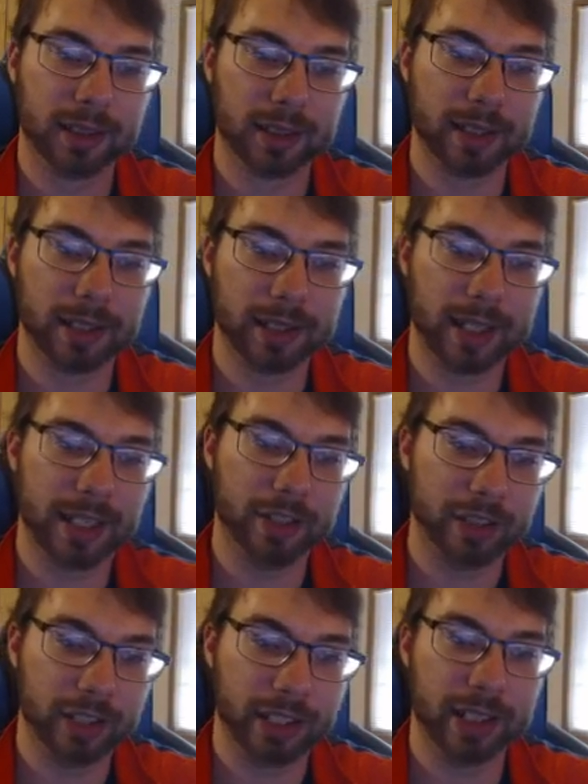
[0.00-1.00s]
Gonna get that
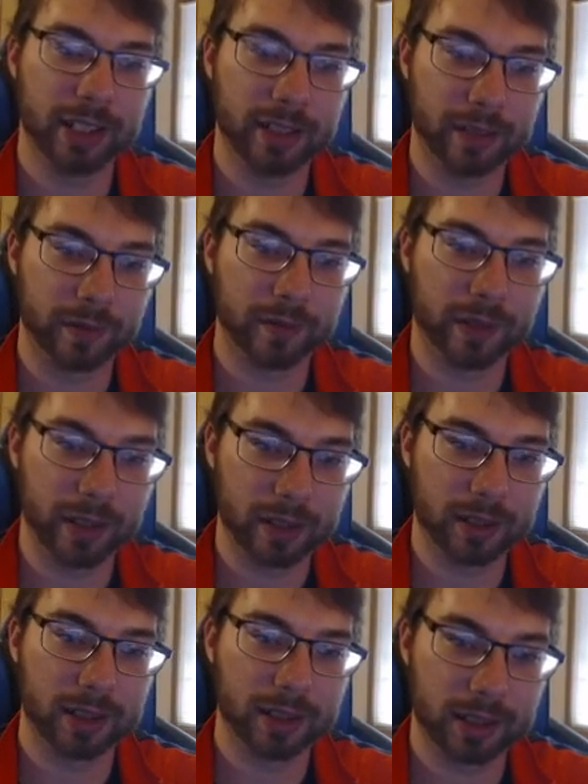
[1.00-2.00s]
Xian to the
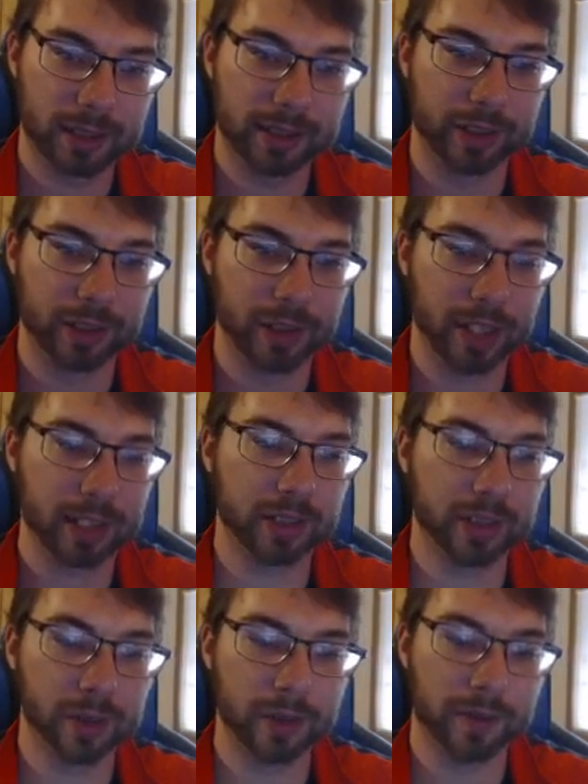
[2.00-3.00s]
field. The draw
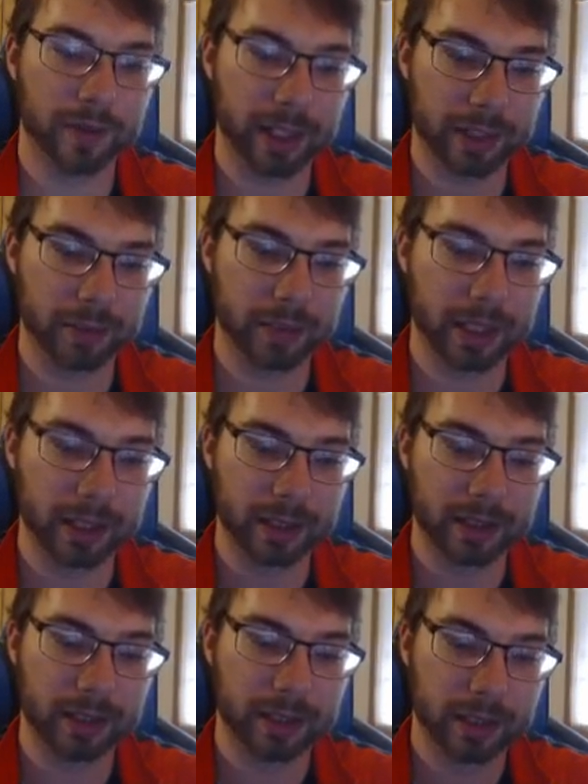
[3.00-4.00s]
2 effect, man.
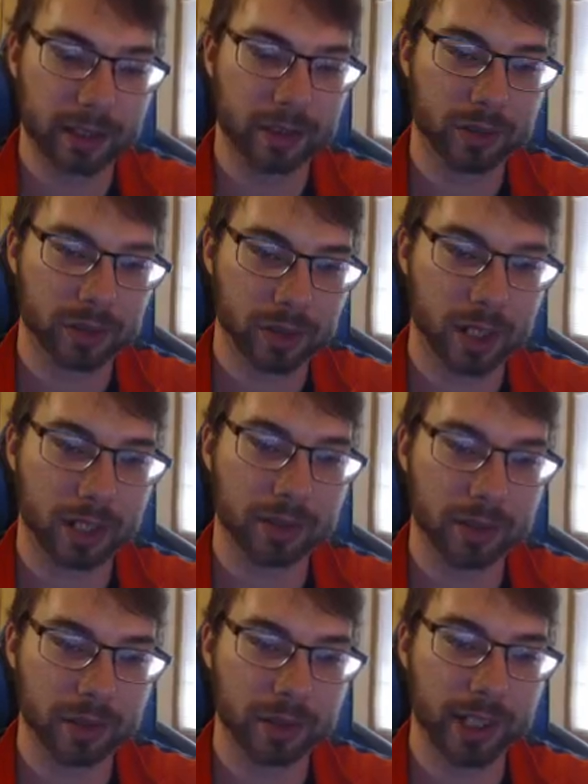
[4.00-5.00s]
Draw
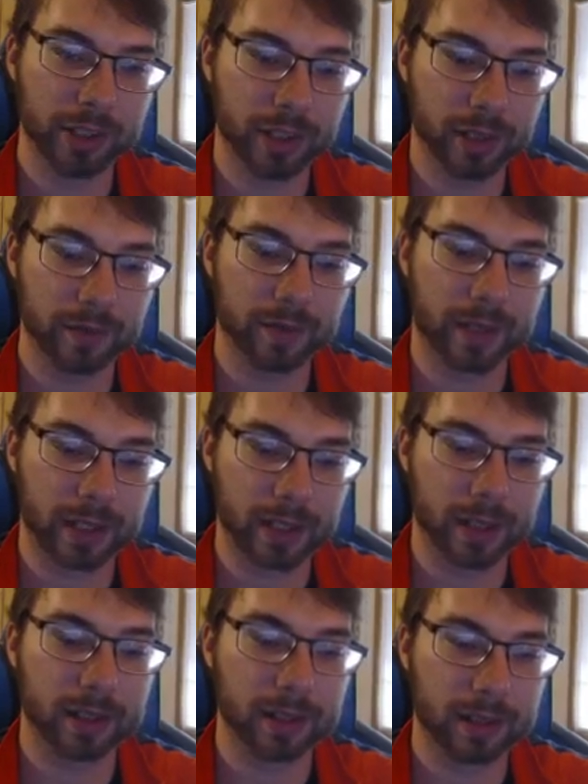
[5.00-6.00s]
2. I should have,
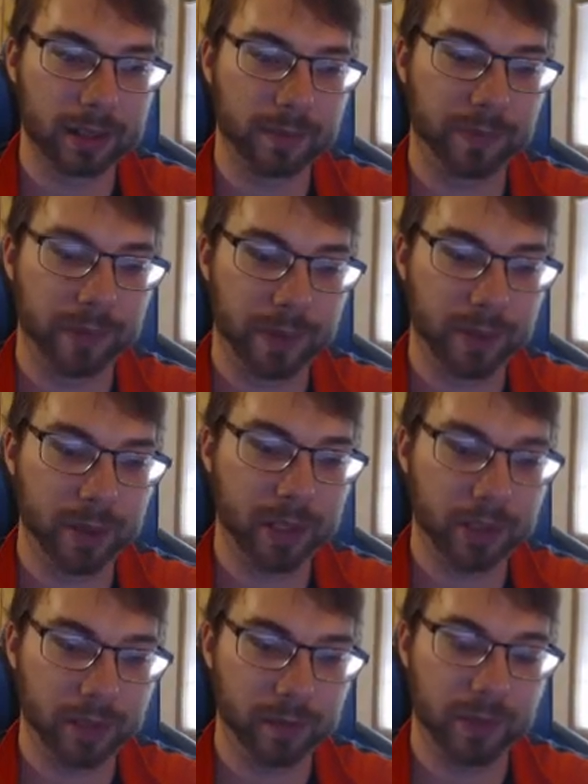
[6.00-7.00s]
maybe
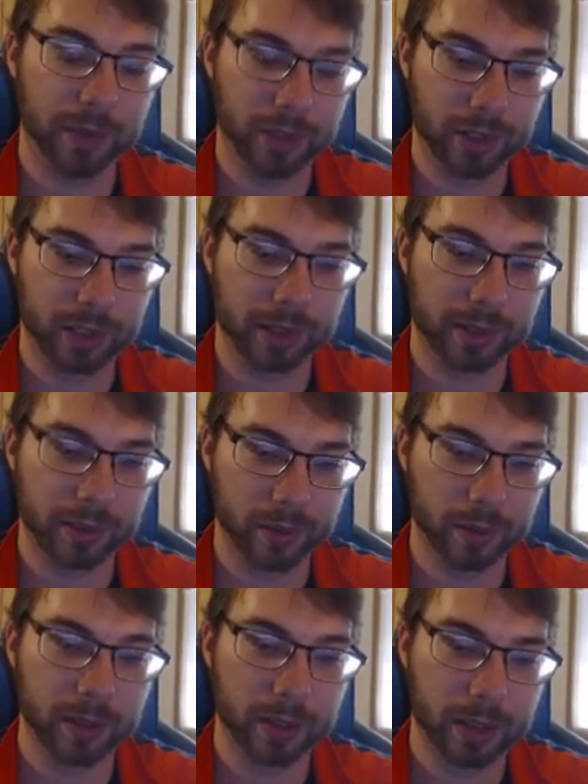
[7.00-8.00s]
I should have fusioned
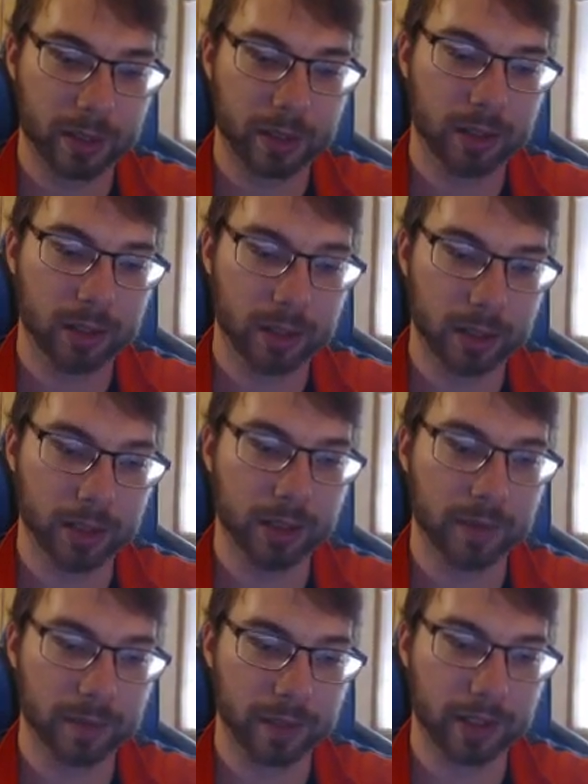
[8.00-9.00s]
into
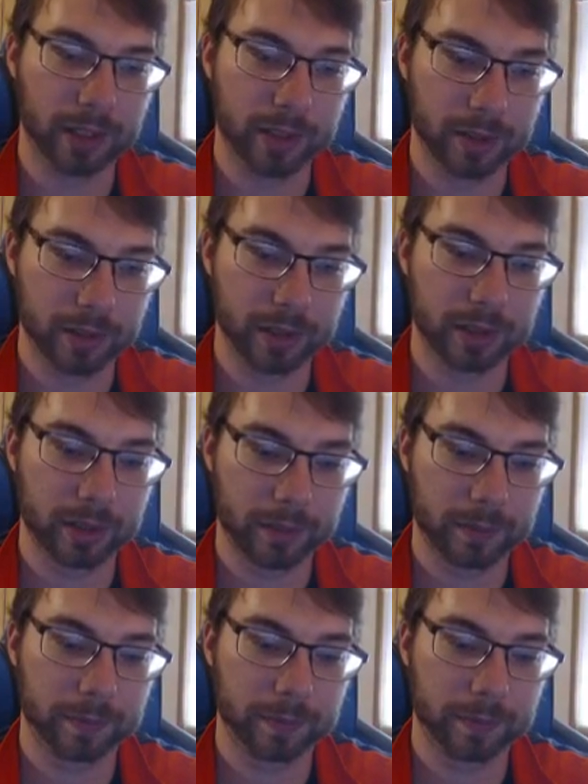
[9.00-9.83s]
the Flare Neos.